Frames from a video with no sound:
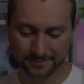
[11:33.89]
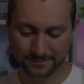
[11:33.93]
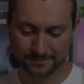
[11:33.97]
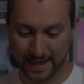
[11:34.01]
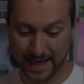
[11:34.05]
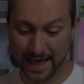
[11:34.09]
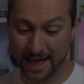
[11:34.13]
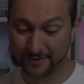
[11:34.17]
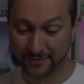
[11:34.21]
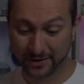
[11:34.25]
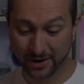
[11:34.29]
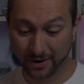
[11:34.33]
I
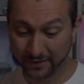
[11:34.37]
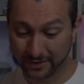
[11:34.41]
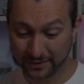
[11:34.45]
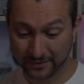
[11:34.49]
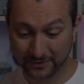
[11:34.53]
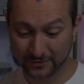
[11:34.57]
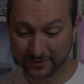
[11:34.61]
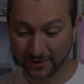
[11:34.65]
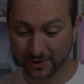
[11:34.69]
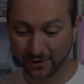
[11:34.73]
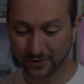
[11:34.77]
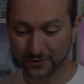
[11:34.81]
have it all
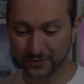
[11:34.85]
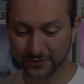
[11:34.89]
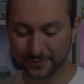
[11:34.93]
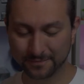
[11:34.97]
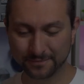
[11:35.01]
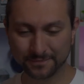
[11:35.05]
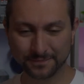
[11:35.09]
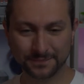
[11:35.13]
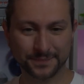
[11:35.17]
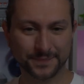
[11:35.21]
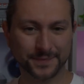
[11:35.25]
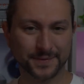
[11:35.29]
installed,
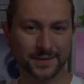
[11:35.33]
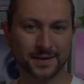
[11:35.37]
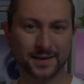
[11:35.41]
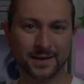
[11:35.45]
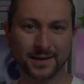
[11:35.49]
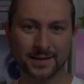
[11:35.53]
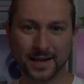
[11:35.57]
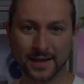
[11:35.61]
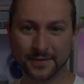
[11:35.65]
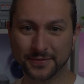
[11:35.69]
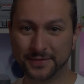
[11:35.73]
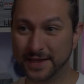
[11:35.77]

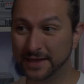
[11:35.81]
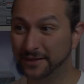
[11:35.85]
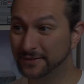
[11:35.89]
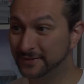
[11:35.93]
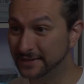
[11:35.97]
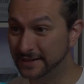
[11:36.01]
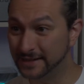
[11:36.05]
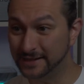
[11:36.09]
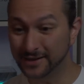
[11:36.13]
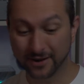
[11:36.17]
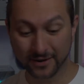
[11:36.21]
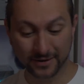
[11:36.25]
got the
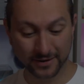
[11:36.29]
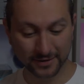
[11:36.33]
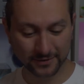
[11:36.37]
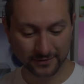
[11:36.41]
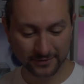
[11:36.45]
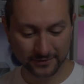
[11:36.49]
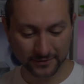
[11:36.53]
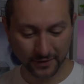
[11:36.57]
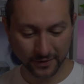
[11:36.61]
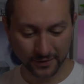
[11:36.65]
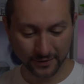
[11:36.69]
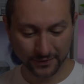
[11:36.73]
SD card
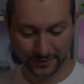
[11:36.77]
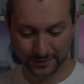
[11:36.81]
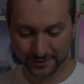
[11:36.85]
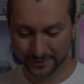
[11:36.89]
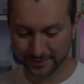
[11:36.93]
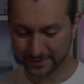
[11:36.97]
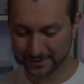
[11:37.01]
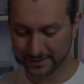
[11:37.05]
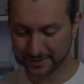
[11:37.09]
installed.